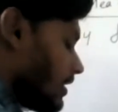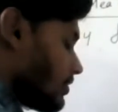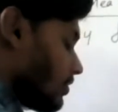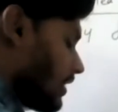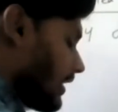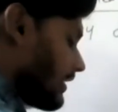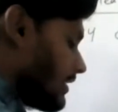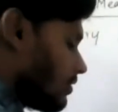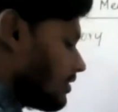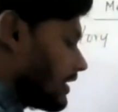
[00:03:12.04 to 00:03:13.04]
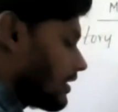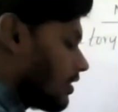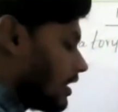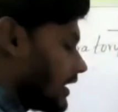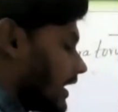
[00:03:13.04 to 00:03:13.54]
So that is only
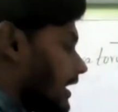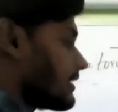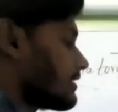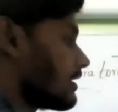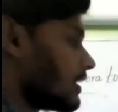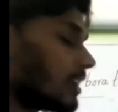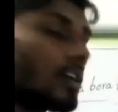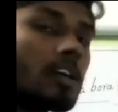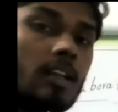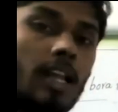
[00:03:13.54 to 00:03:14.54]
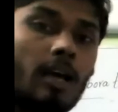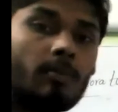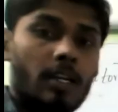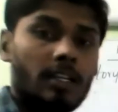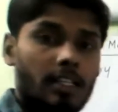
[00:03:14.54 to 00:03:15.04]
called as
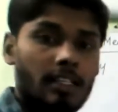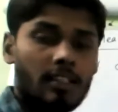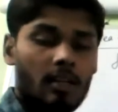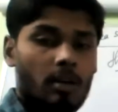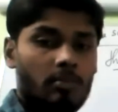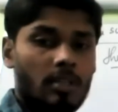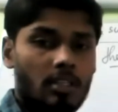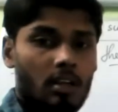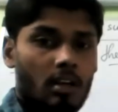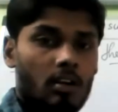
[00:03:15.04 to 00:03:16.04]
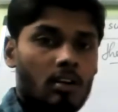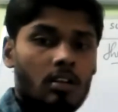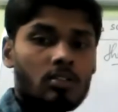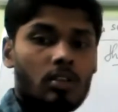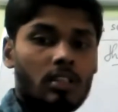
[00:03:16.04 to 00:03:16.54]
laboratory thermometer.
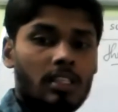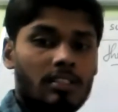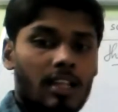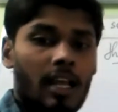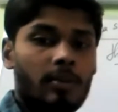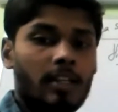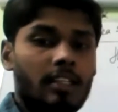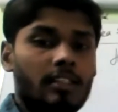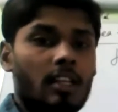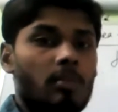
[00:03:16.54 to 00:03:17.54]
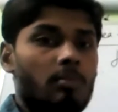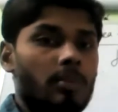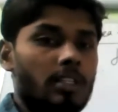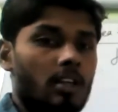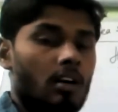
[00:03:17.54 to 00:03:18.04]
So in this laboratory
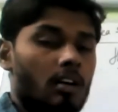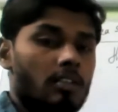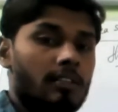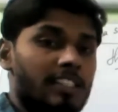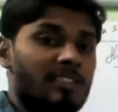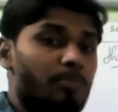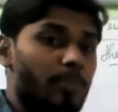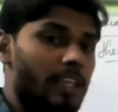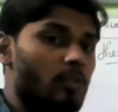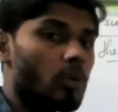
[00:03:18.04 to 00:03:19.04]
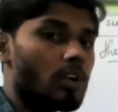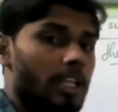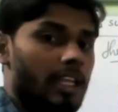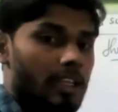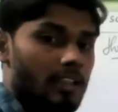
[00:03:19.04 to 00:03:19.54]
thermometer, this B
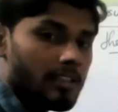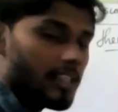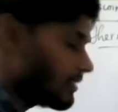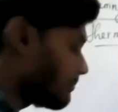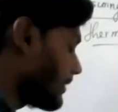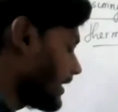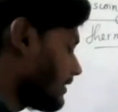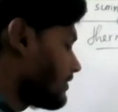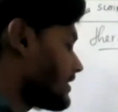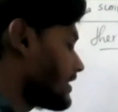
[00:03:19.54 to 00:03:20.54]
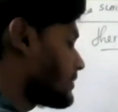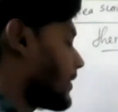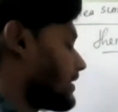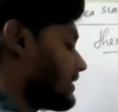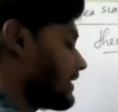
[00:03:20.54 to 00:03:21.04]
which is
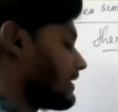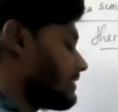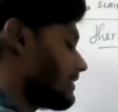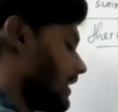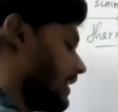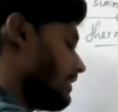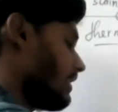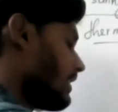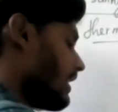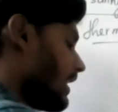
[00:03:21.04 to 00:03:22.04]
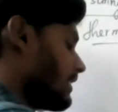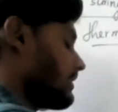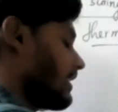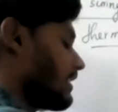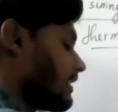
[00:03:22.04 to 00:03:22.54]
passing inside,
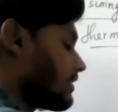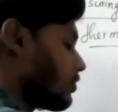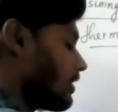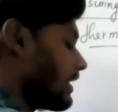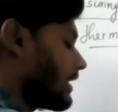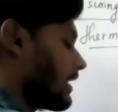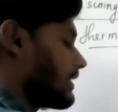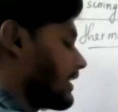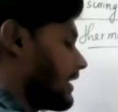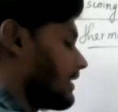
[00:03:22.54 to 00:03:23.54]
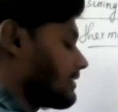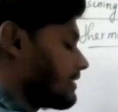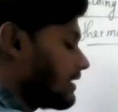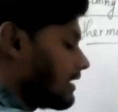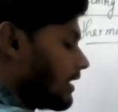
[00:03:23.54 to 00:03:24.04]
understanding, is only
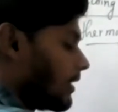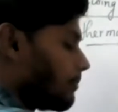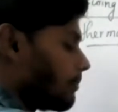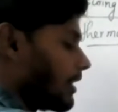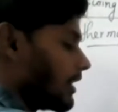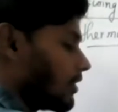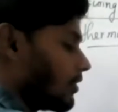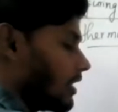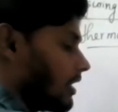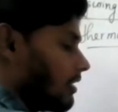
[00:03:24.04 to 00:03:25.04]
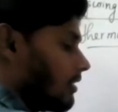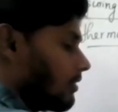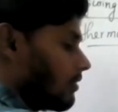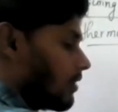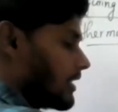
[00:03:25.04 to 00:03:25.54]
contains mercury.
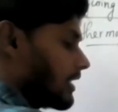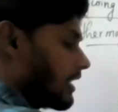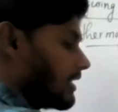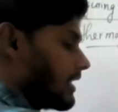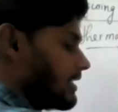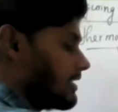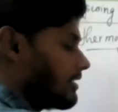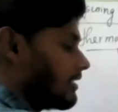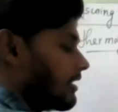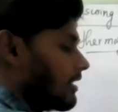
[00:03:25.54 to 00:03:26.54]
What it contains?